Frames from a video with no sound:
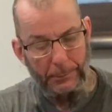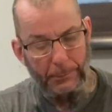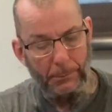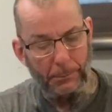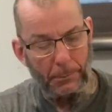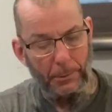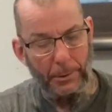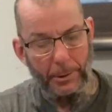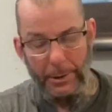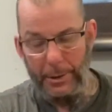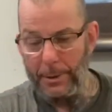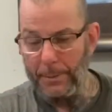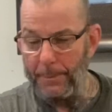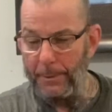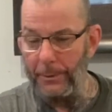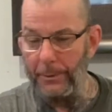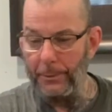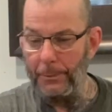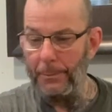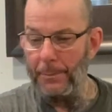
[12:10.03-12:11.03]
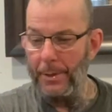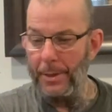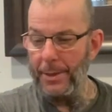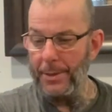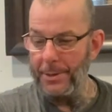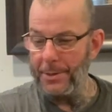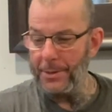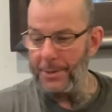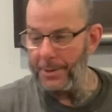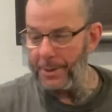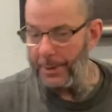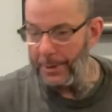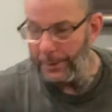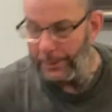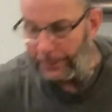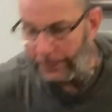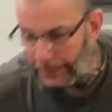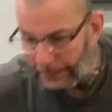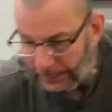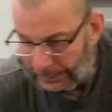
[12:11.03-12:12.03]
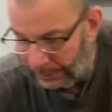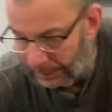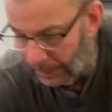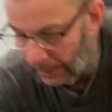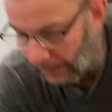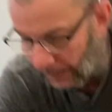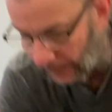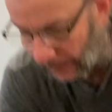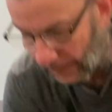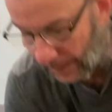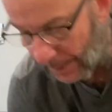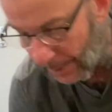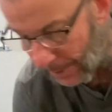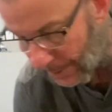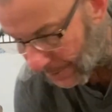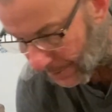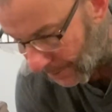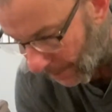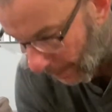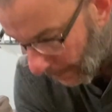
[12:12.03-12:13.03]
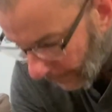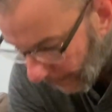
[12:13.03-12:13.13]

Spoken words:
Work up a little paste. Start